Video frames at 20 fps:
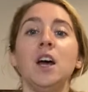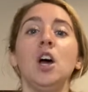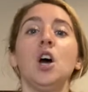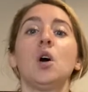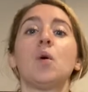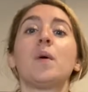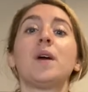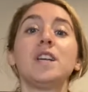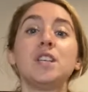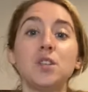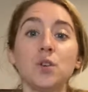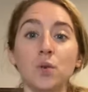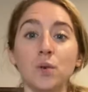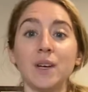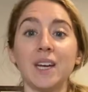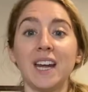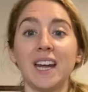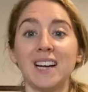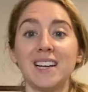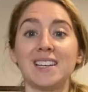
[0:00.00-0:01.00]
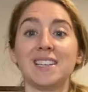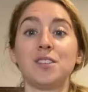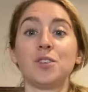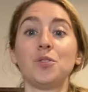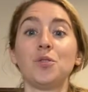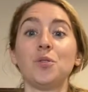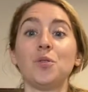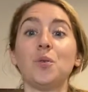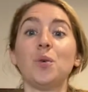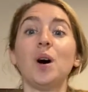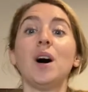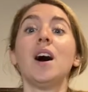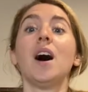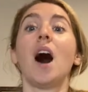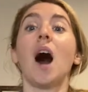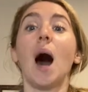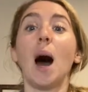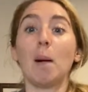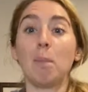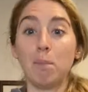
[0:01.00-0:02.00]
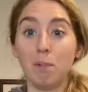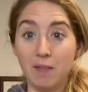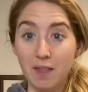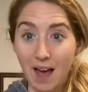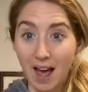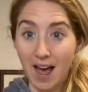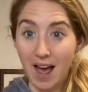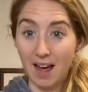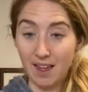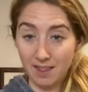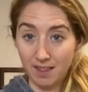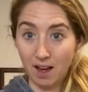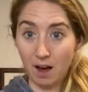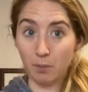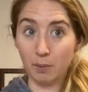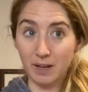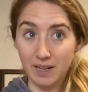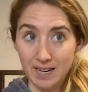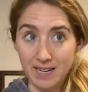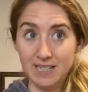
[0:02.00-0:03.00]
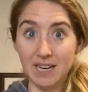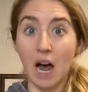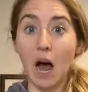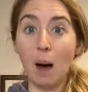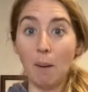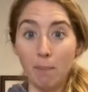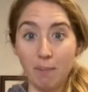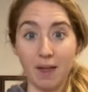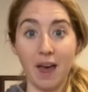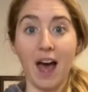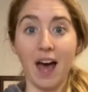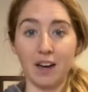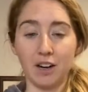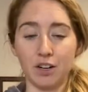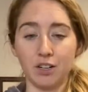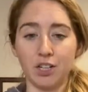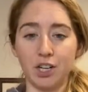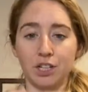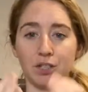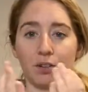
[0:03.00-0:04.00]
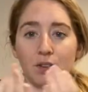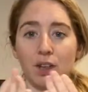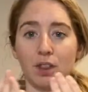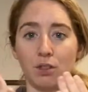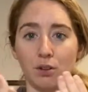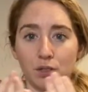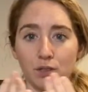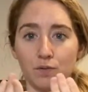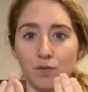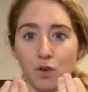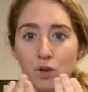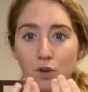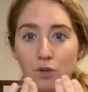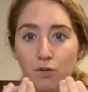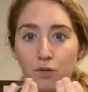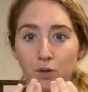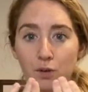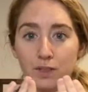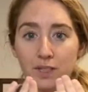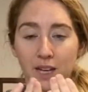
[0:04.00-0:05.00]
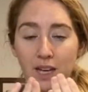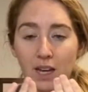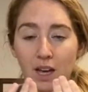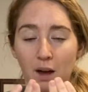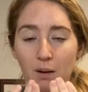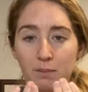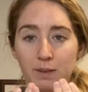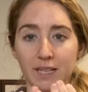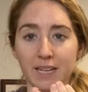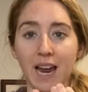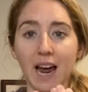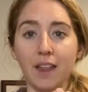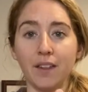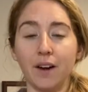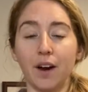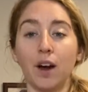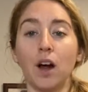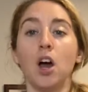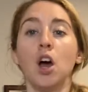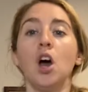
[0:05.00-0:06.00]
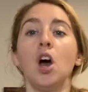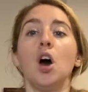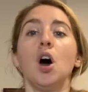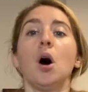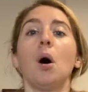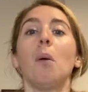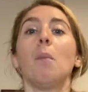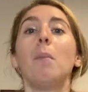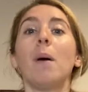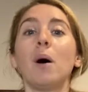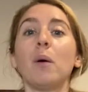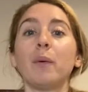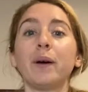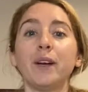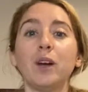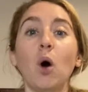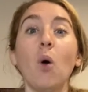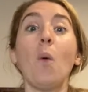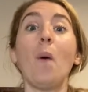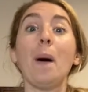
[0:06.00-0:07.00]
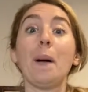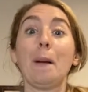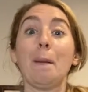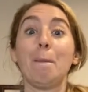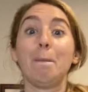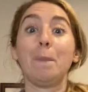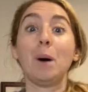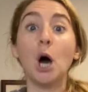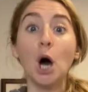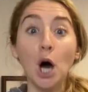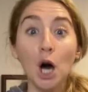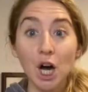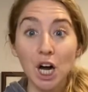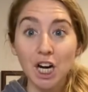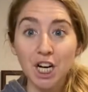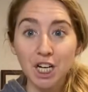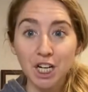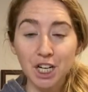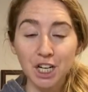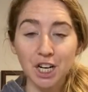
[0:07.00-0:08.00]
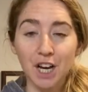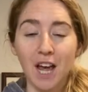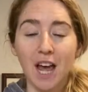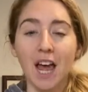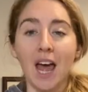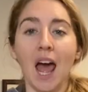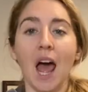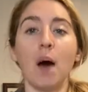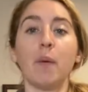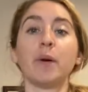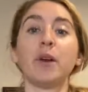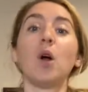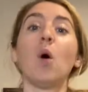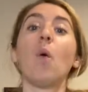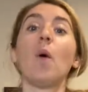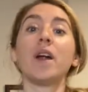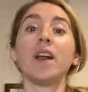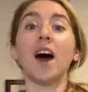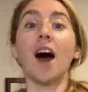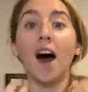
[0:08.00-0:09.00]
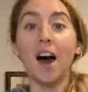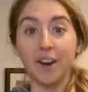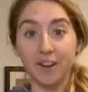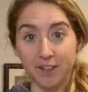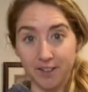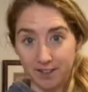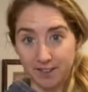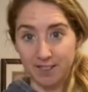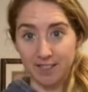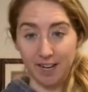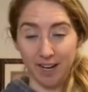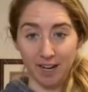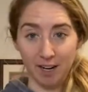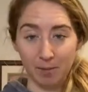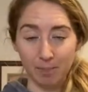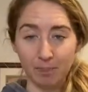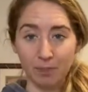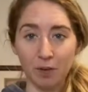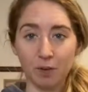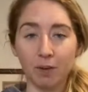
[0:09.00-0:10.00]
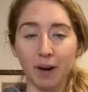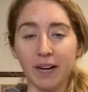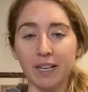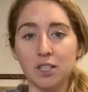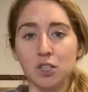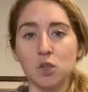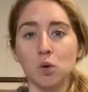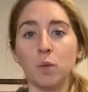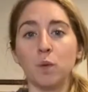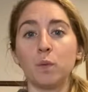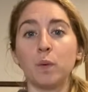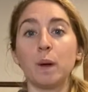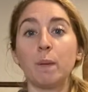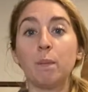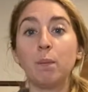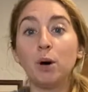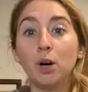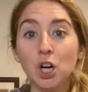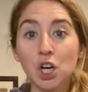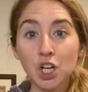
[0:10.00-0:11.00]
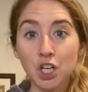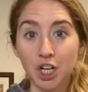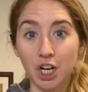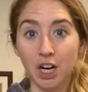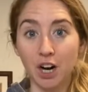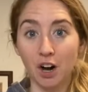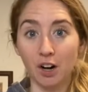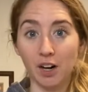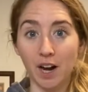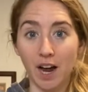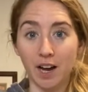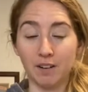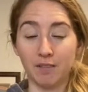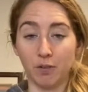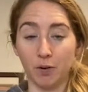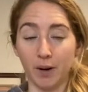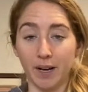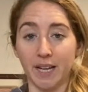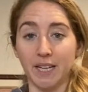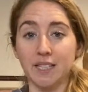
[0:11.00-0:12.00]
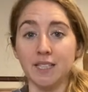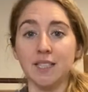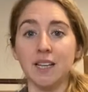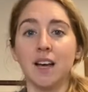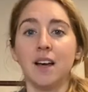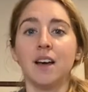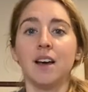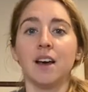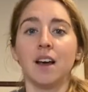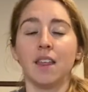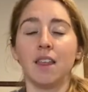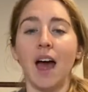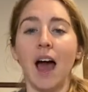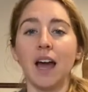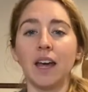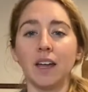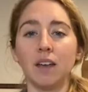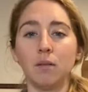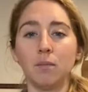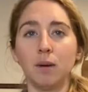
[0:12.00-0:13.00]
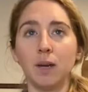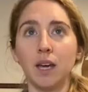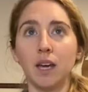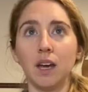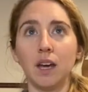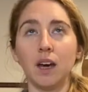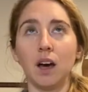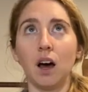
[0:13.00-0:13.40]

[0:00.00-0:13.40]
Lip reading: we need to up the energy so that those vocal folds can come together, but we don't want to push and we don't want to undersing, right? So when we push in our head voice, that can be